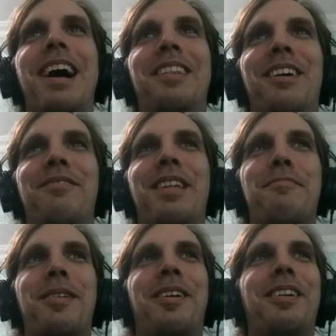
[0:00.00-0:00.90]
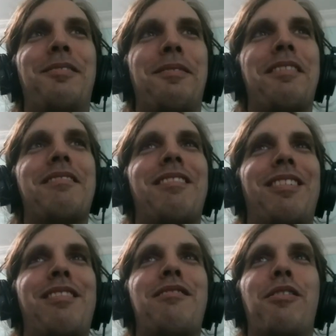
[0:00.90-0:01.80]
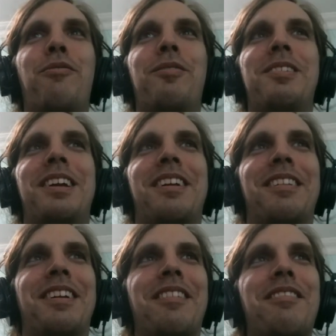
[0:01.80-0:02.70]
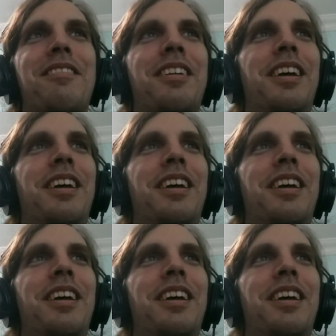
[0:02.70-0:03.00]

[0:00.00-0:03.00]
I love that part. It was so ridiculous.